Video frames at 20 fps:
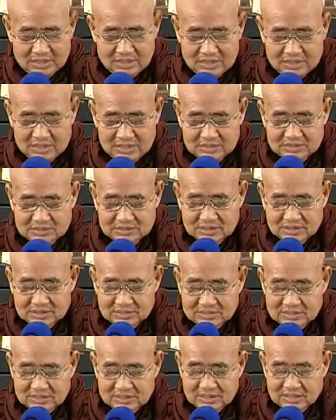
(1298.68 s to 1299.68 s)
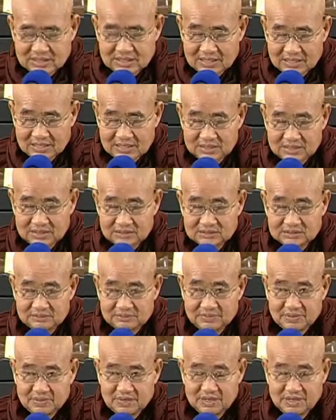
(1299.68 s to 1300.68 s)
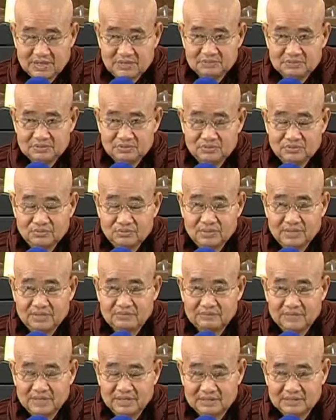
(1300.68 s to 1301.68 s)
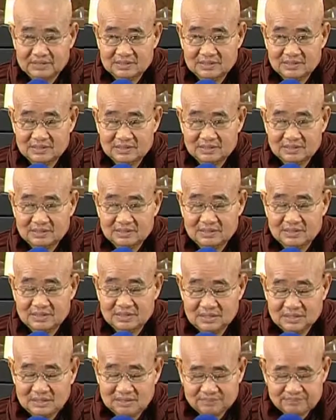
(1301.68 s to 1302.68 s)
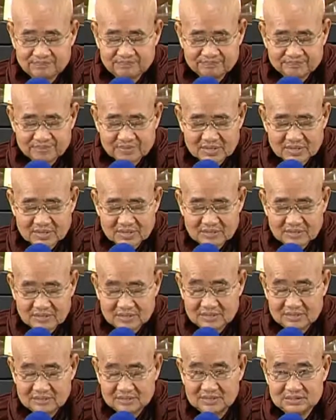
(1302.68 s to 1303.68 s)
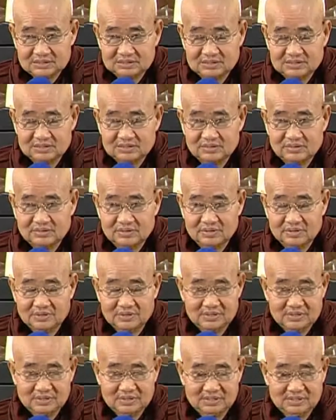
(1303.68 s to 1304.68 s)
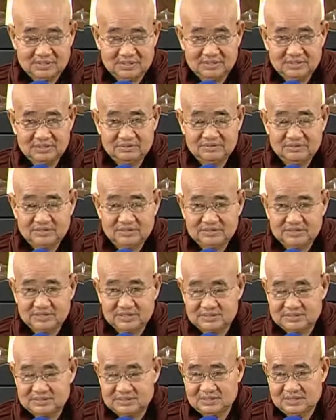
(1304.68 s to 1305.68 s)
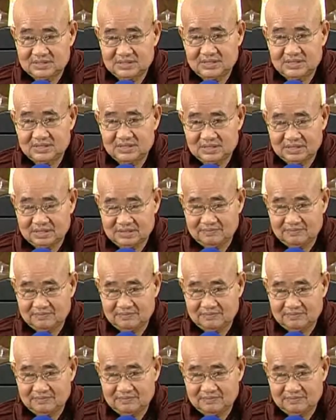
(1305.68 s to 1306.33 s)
his kasina light he spread up to 1 mile, then this is called limited area.